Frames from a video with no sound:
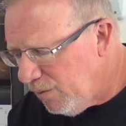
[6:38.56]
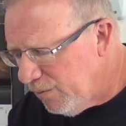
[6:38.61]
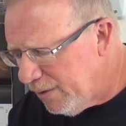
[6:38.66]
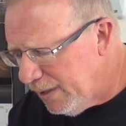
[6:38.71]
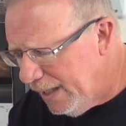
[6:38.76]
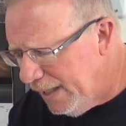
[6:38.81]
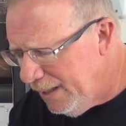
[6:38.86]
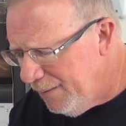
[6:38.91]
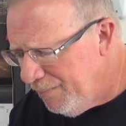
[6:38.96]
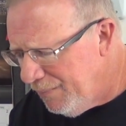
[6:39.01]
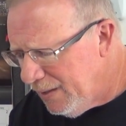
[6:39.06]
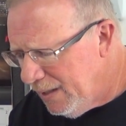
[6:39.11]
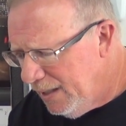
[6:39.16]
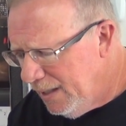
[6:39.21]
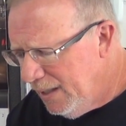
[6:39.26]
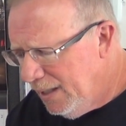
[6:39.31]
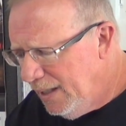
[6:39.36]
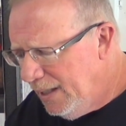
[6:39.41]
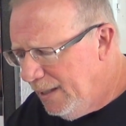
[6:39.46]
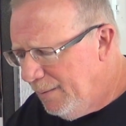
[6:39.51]
Okay?
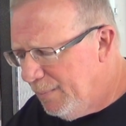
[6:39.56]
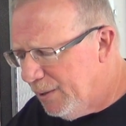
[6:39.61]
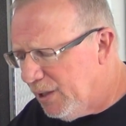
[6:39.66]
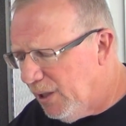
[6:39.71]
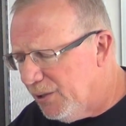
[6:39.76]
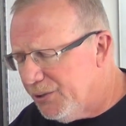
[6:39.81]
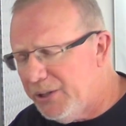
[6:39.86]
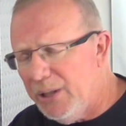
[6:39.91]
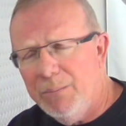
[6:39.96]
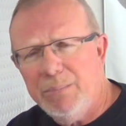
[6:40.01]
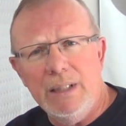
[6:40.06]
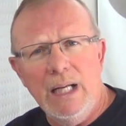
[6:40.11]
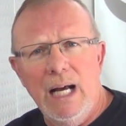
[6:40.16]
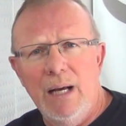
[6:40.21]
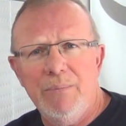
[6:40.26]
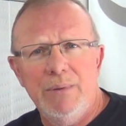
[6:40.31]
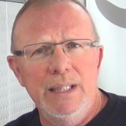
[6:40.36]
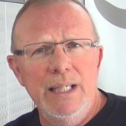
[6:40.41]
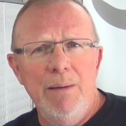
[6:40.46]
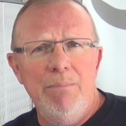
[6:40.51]
Because
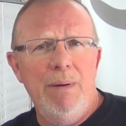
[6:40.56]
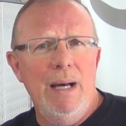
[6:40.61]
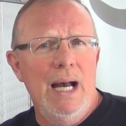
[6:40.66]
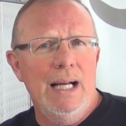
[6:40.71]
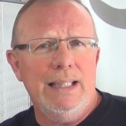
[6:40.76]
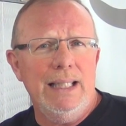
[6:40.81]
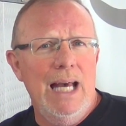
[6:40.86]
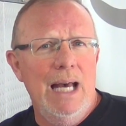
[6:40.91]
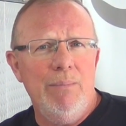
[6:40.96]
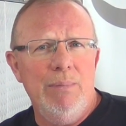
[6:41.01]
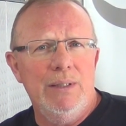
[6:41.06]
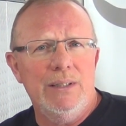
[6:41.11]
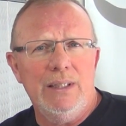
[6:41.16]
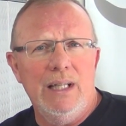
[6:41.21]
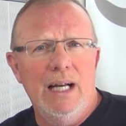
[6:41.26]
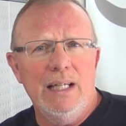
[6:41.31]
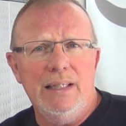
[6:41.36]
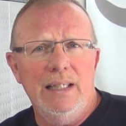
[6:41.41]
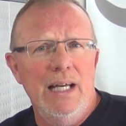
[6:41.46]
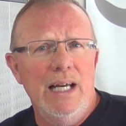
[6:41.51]
sometimes the impact happens
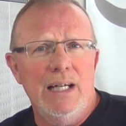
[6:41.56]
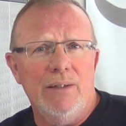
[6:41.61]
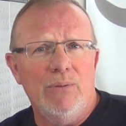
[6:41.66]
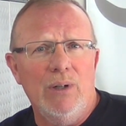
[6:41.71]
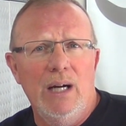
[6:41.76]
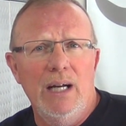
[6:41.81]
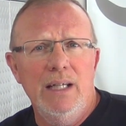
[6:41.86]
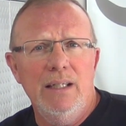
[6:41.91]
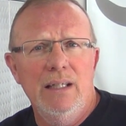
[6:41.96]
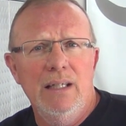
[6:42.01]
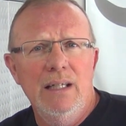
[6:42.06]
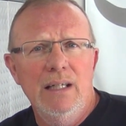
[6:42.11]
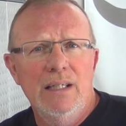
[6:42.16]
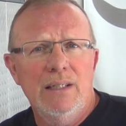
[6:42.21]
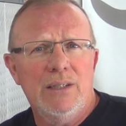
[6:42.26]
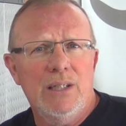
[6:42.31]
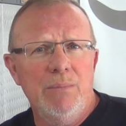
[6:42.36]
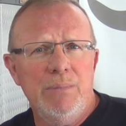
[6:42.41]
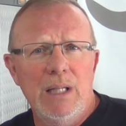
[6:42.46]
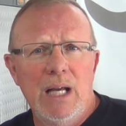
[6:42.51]
like that, right?
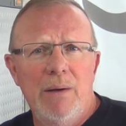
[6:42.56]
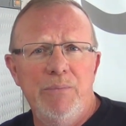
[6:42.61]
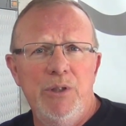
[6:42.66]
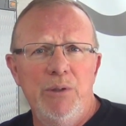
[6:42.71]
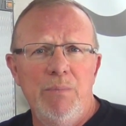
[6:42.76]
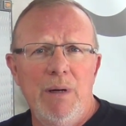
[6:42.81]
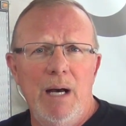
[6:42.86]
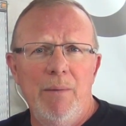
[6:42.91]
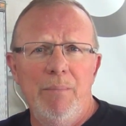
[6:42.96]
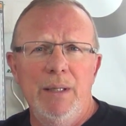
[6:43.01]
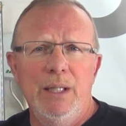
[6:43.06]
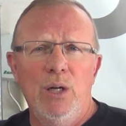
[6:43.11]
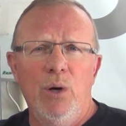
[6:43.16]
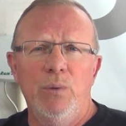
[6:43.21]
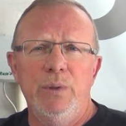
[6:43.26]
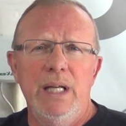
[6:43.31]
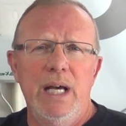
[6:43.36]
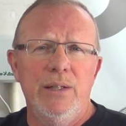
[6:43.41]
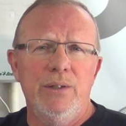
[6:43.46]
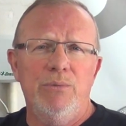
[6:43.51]
Sometimes you might be
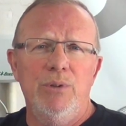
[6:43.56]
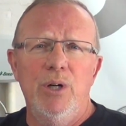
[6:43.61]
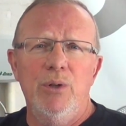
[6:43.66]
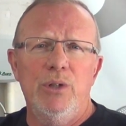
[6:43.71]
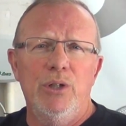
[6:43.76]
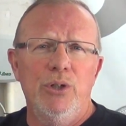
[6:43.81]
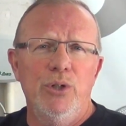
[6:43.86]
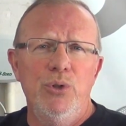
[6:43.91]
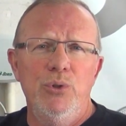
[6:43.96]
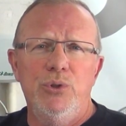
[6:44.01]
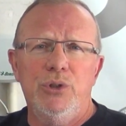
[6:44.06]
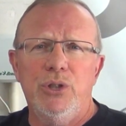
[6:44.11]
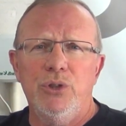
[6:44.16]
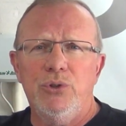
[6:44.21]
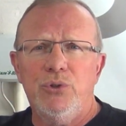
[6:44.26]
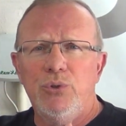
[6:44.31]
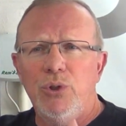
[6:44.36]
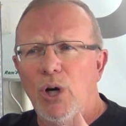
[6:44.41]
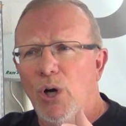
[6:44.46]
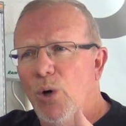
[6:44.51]
going down the road and lose
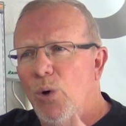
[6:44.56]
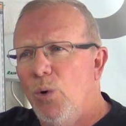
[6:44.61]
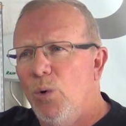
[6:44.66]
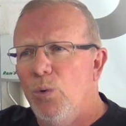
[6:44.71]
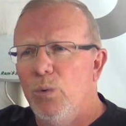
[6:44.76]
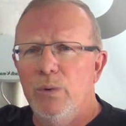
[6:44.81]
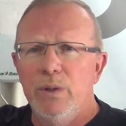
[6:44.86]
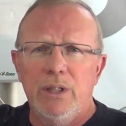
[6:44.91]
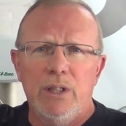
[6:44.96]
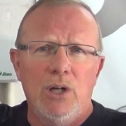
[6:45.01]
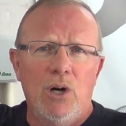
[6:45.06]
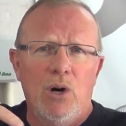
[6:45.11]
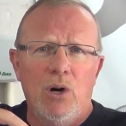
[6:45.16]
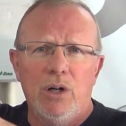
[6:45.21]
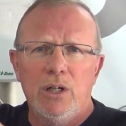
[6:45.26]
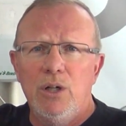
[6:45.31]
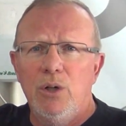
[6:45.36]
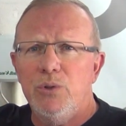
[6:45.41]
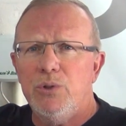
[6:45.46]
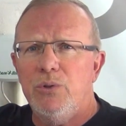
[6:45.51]
control, and the
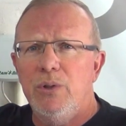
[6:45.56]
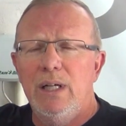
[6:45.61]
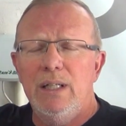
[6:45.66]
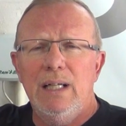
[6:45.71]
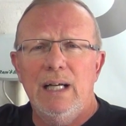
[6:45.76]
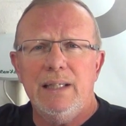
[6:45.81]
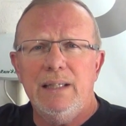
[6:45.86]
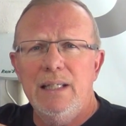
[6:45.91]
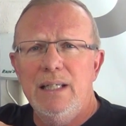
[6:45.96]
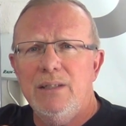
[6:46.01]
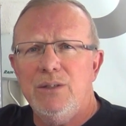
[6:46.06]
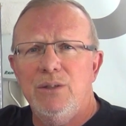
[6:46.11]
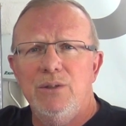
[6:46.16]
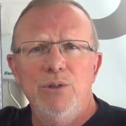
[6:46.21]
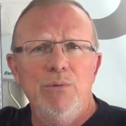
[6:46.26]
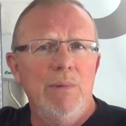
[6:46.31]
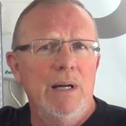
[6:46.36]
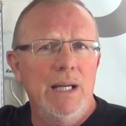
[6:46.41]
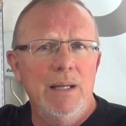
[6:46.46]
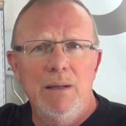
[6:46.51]
car goes around like this, and
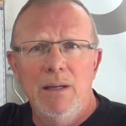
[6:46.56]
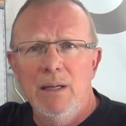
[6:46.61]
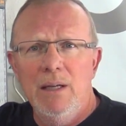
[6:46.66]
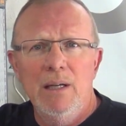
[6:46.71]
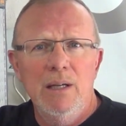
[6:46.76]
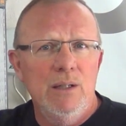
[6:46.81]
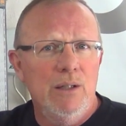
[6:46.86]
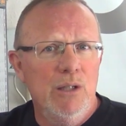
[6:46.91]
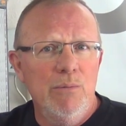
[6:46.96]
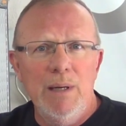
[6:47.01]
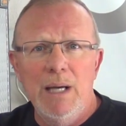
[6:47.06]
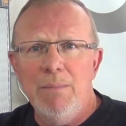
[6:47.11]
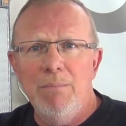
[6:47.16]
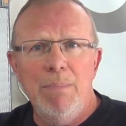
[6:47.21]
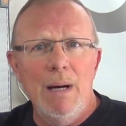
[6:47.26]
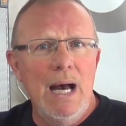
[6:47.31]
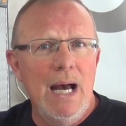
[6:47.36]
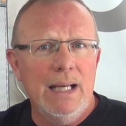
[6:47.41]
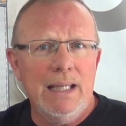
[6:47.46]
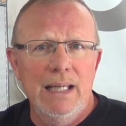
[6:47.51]
you may
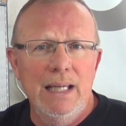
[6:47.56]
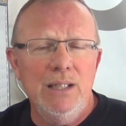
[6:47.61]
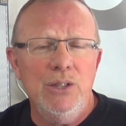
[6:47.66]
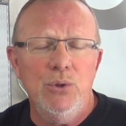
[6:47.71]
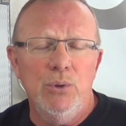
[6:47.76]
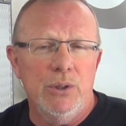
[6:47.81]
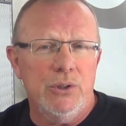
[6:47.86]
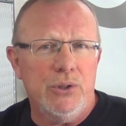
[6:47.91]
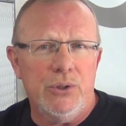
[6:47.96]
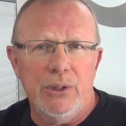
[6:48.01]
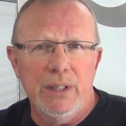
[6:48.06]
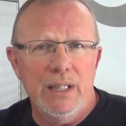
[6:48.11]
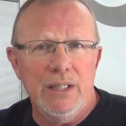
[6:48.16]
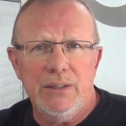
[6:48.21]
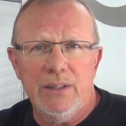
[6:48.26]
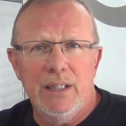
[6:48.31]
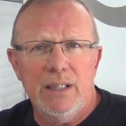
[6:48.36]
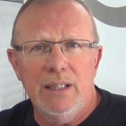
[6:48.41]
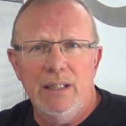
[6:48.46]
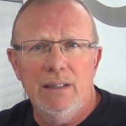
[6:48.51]
back into a tree
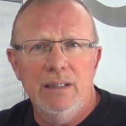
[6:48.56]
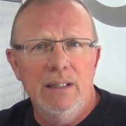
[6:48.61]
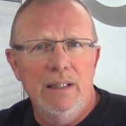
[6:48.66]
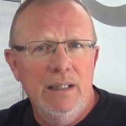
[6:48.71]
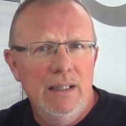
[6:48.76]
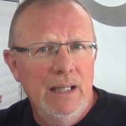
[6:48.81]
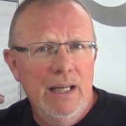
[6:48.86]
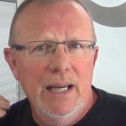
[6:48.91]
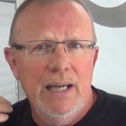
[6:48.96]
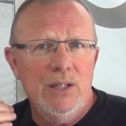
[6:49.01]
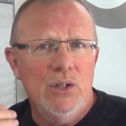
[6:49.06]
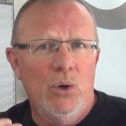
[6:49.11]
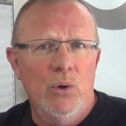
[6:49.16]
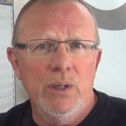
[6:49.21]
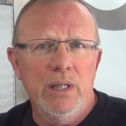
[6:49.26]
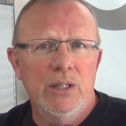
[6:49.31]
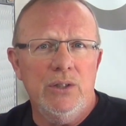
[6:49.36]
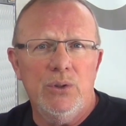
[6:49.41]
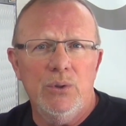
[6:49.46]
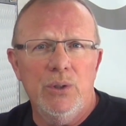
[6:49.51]
instead of head
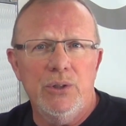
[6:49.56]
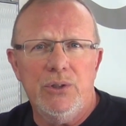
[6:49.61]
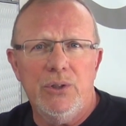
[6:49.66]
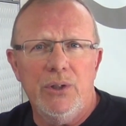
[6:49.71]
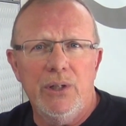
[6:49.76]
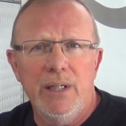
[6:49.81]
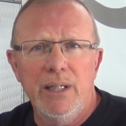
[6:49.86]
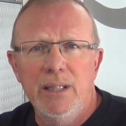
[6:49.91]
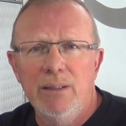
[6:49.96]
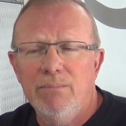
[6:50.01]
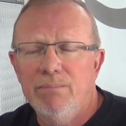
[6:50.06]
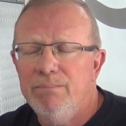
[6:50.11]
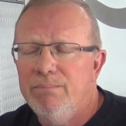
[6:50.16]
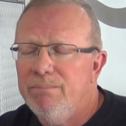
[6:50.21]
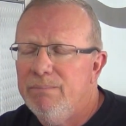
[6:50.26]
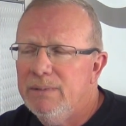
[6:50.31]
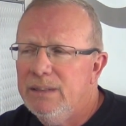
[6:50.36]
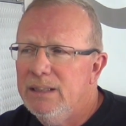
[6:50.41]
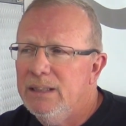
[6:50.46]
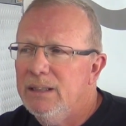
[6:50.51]
on into a tree.
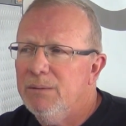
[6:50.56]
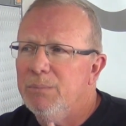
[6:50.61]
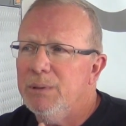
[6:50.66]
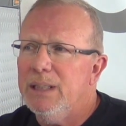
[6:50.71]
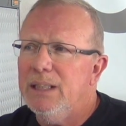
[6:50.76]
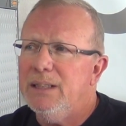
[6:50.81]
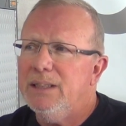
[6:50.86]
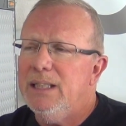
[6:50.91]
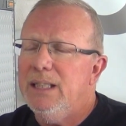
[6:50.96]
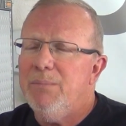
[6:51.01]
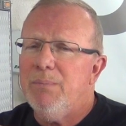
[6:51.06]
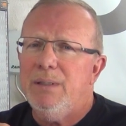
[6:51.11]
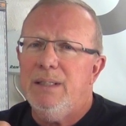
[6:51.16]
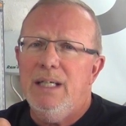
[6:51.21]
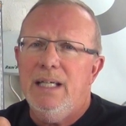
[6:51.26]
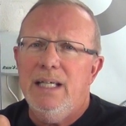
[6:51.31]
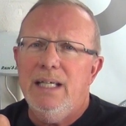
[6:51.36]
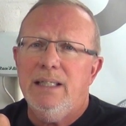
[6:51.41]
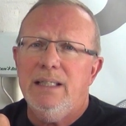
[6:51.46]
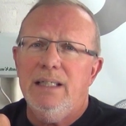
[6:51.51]
But they seem to
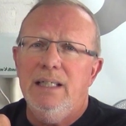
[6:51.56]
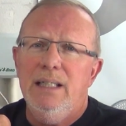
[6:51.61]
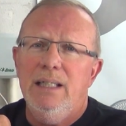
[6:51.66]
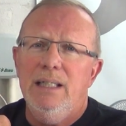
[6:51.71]
think,